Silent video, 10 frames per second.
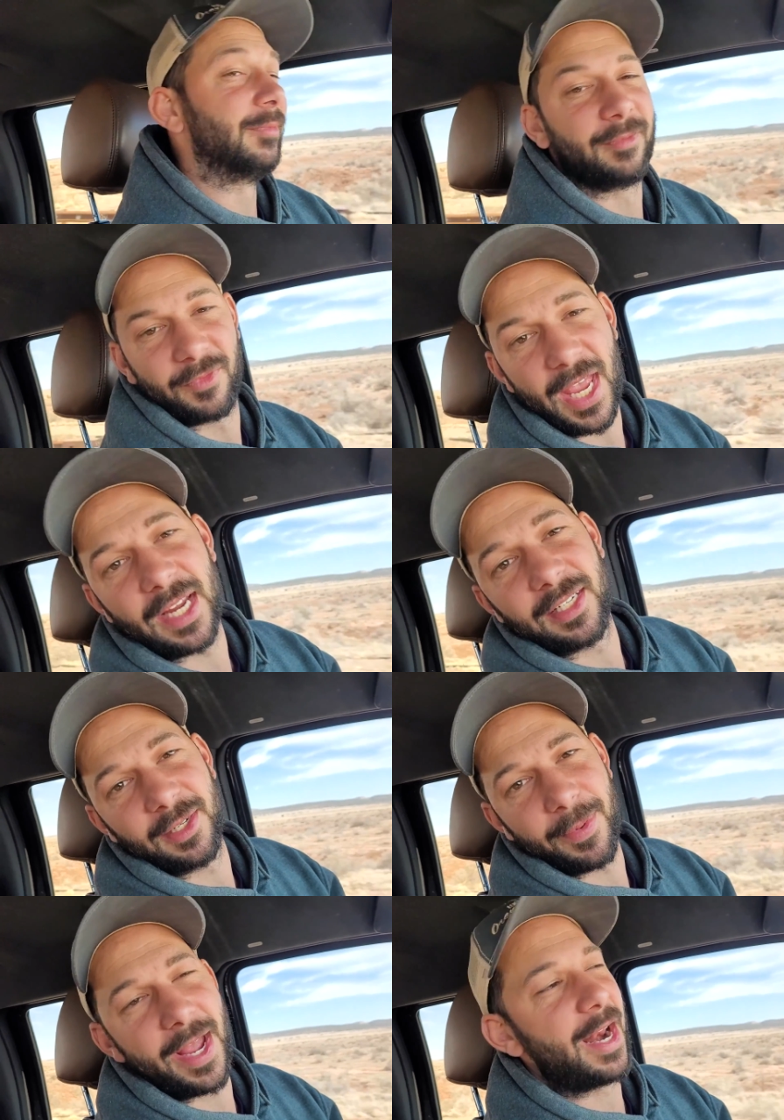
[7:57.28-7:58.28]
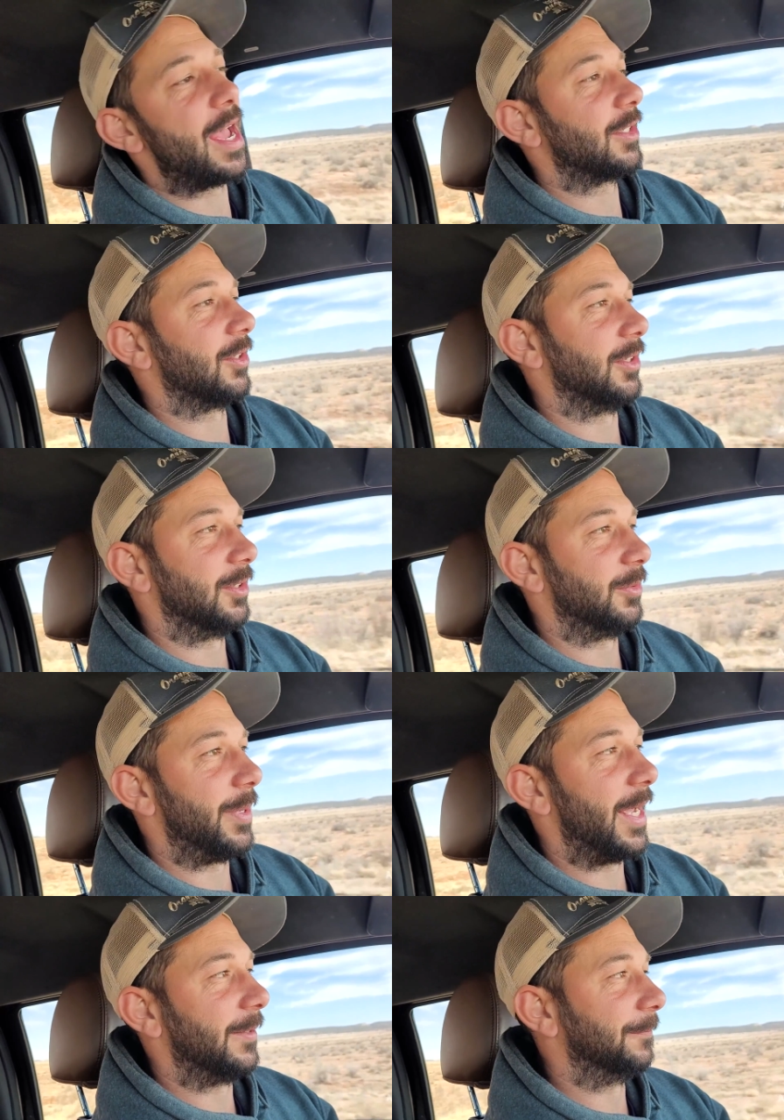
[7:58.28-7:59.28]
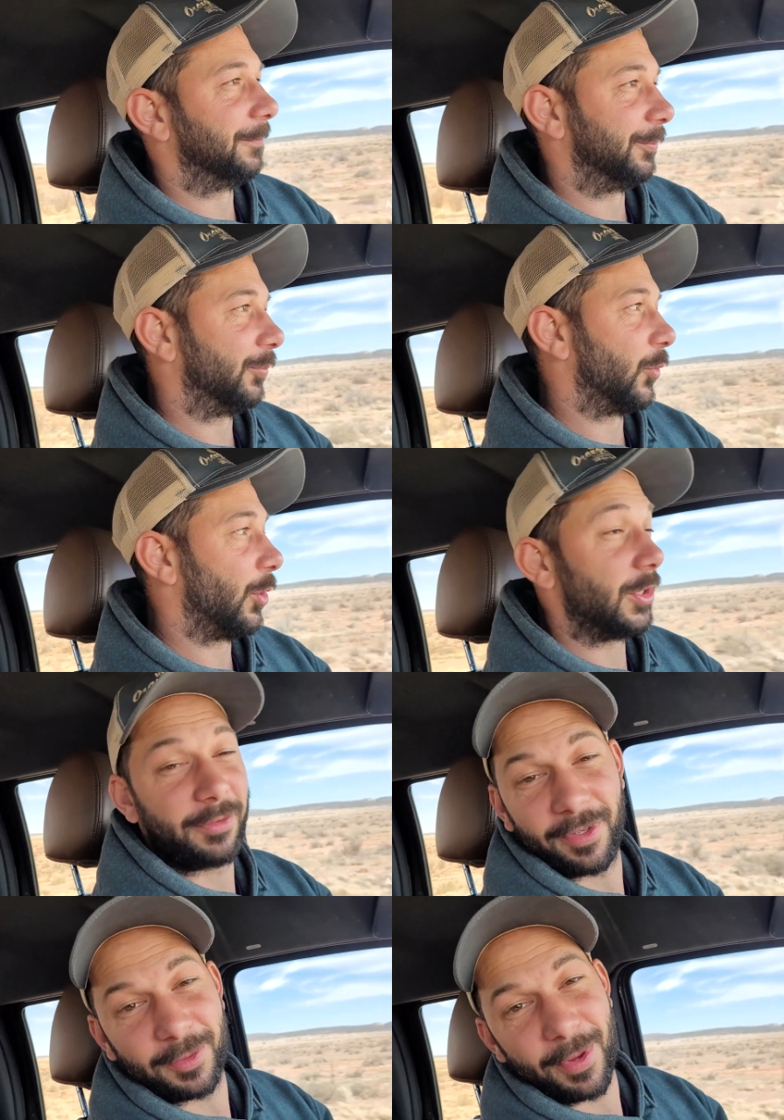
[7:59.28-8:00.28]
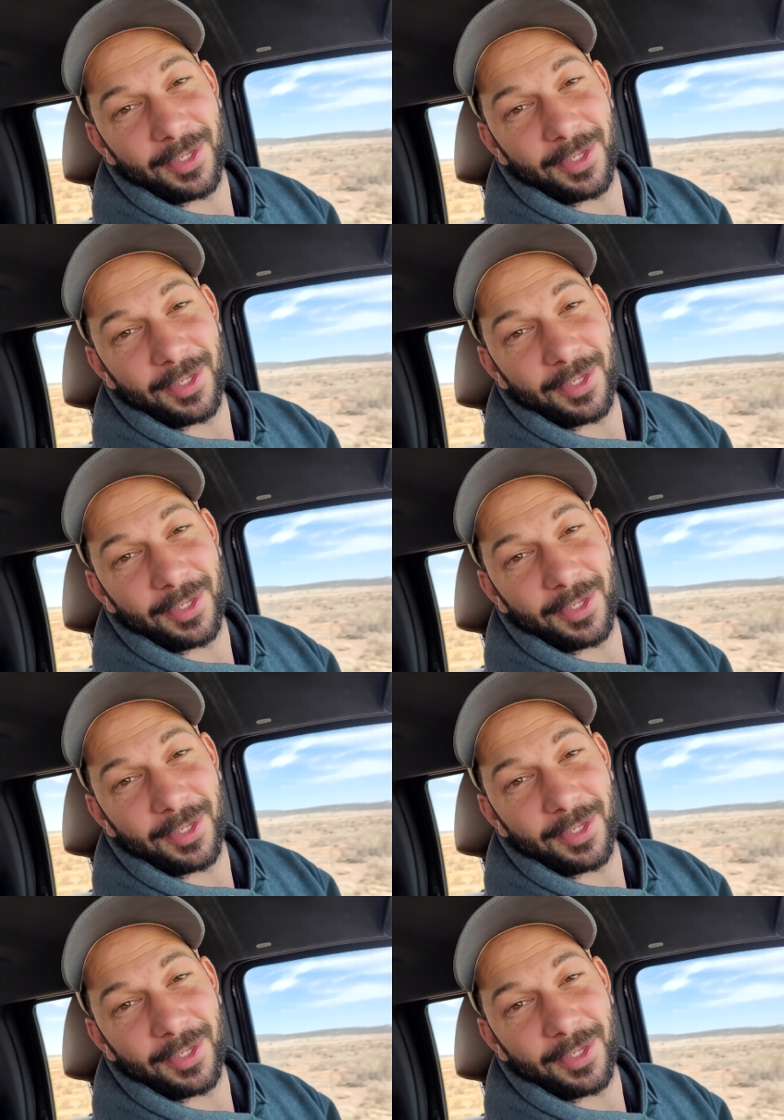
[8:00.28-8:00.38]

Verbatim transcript: So, Zach, need to buy an axle. This is bad. Or just fix my